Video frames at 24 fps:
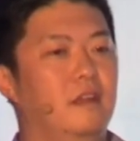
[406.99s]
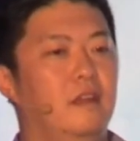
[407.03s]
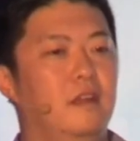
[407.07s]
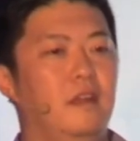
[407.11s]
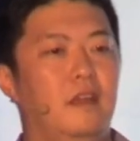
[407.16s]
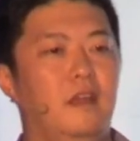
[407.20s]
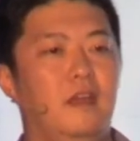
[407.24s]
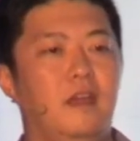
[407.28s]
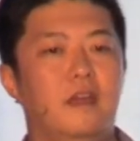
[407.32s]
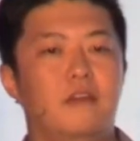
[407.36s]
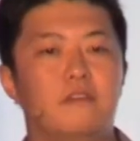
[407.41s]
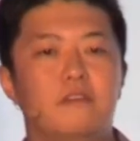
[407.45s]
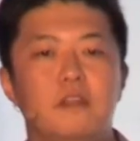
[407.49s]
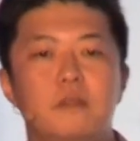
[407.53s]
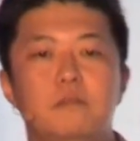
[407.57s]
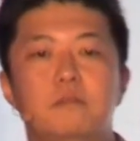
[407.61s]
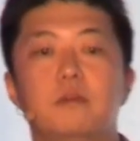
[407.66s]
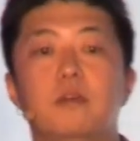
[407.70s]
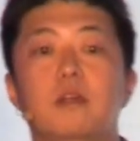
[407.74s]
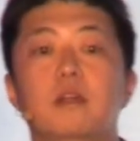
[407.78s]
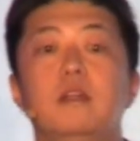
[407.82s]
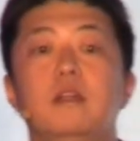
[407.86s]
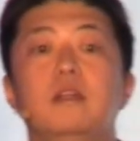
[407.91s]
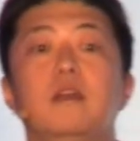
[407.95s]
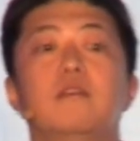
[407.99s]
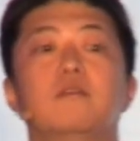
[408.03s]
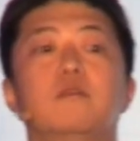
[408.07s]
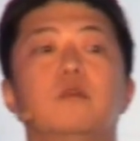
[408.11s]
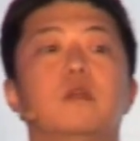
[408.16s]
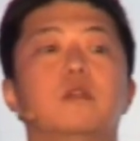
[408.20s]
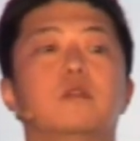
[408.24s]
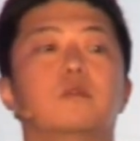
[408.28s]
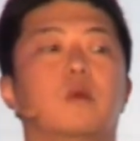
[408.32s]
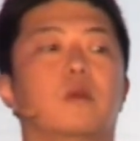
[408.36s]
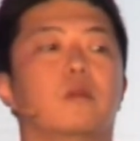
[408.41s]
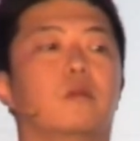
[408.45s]
Every brand I've
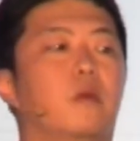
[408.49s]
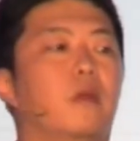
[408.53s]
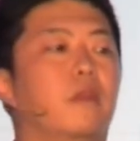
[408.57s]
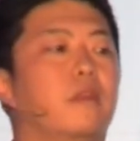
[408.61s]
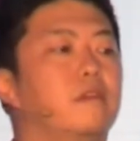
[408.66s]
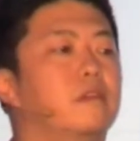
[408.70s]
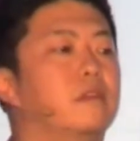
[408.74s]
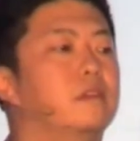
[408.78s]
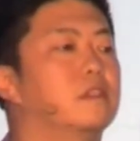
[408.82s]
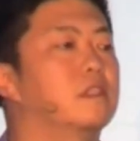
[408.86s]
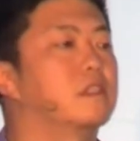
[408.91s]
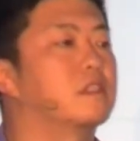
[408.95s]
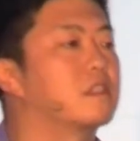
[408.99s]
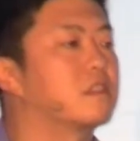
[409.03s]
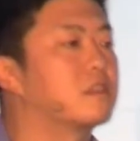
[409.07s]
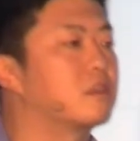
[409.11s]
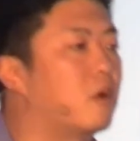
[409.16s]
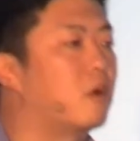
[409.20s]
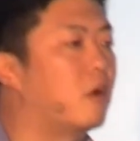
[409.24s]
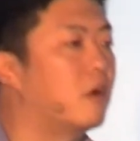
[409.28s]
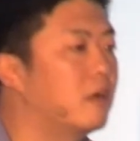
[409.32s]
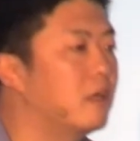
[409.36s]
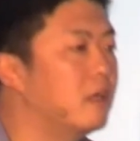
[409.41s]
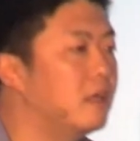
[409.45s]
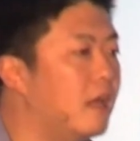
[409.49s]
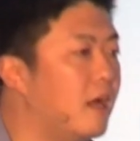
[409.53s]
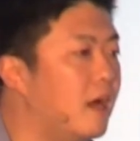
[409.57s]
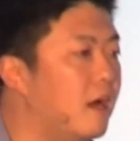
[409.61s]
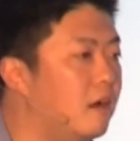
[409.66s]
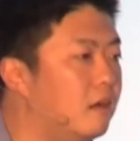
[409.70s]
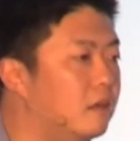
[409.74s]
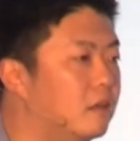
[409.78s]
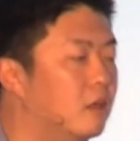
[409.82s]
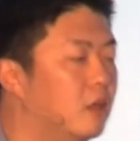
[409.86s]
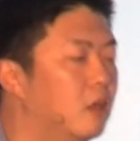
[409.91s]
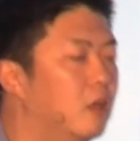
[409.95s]
worked with, whether they're just starting out
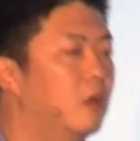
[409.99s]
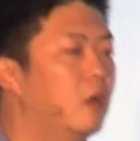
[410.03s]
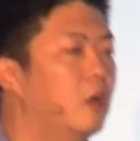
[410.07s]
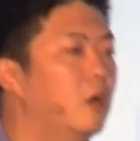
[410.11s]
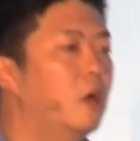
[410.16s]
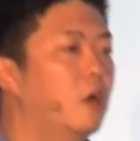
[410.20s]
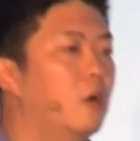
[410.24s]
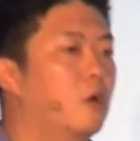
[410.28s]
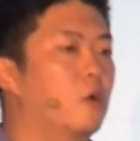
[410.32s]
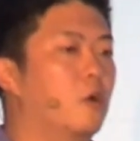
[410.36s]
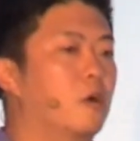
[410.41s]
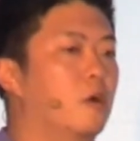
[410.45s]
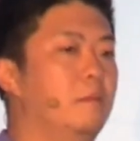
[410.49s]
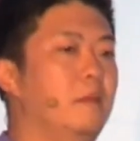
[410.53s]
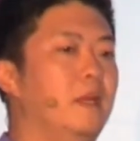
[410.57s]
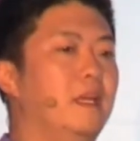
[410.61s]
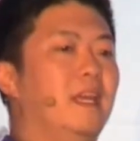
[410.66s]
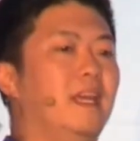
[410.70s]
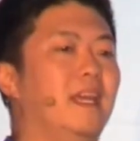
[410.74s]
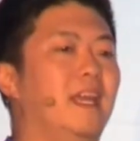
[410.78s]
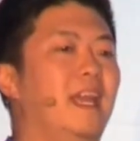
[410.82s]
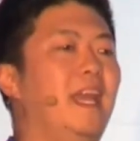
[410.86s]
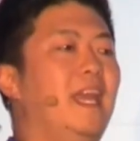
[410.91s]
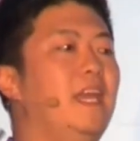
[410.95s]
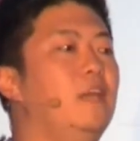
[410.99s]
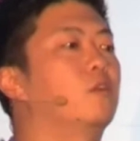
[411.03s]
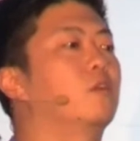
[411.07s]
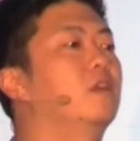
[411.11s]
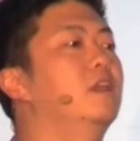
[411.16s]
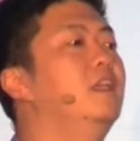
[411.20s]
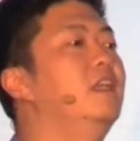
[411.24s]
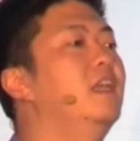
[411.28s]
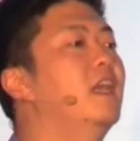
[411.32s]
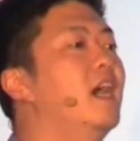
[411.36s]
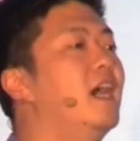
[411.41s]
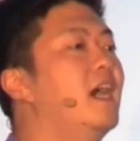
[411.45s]
or making 8 or
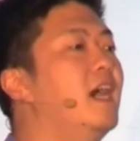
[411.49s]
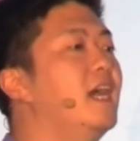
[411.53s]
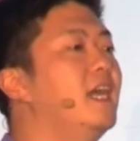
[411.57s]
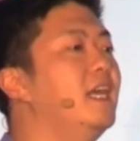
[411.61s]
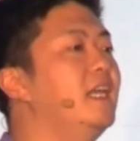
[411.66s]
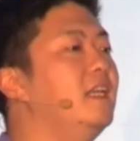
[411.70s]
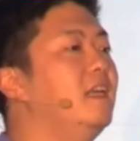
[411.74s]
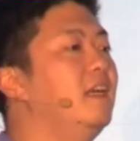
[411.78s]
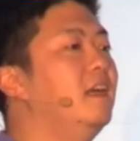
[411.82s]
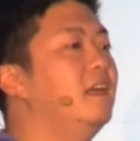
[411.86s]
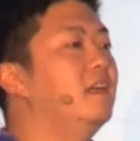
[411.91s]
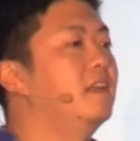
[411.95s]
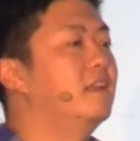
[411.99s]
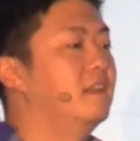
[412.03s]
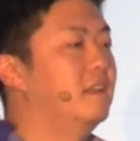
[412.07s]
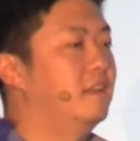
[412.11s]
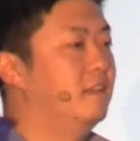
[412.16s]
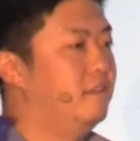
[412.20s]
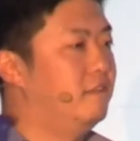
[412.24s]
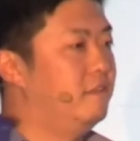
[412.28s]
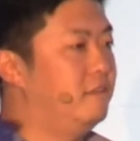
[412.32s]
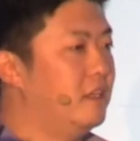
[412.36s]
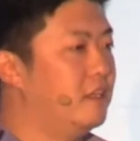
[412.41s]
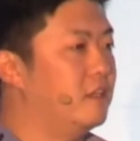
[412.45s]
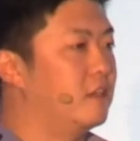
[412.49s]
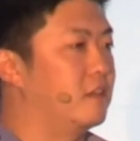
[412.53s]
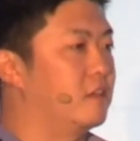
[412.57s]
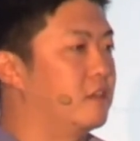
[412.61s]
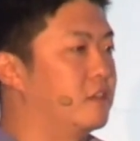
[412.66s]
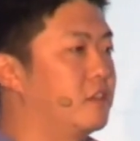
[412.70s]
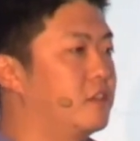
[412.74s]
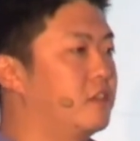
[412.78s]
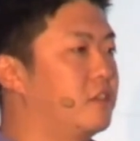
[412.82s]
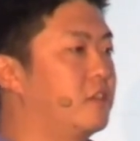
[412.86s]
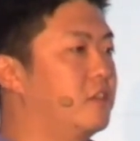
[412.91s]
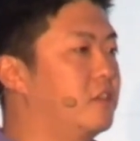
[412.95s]
9
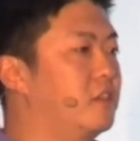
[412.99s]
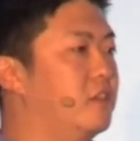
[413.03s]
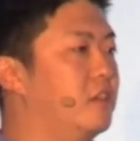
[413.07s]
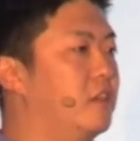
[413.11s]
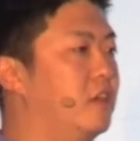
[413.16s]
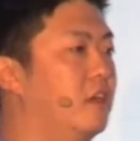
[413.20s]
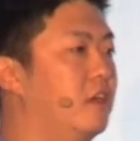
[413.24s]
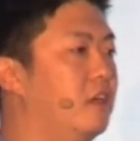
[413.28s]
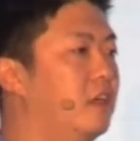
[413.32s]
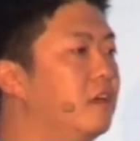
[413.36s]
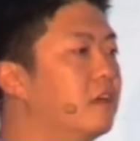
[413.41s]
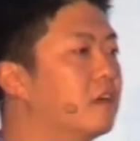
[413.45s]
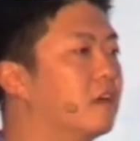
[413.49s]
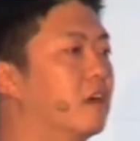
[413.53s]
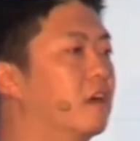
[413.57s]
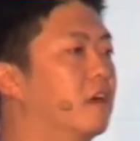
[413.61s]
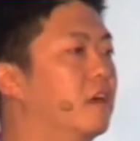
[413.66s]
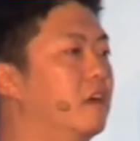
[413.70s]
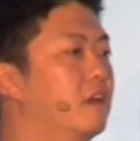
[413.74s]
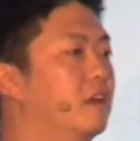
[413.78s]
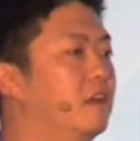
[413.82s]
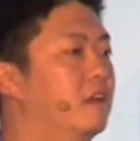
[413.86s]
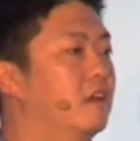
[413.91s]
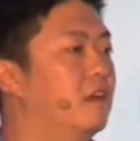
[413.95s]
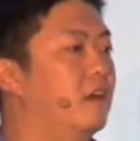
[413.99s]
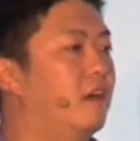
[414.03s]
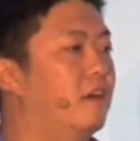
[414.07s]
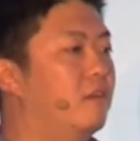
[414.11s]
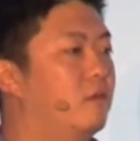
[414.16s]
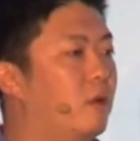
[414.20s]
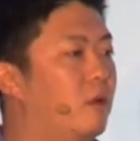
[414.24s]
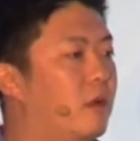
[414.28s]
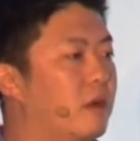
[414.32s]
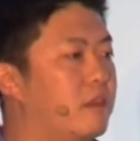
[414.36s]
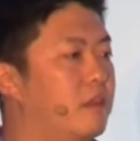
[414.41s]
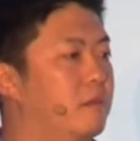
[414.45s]
figures a year, I've
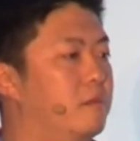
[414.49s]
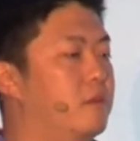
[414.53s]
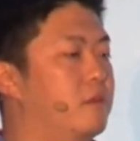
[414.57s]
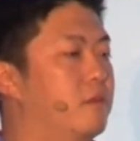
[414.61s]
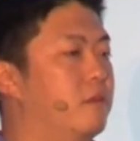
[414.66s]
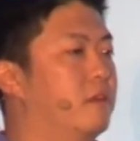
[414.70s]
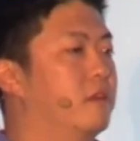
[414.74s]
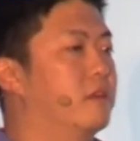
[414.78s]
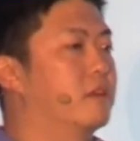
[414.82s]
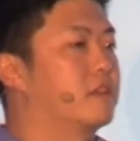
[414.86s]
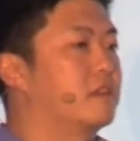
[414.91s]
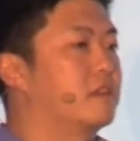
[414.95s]
walked them through this.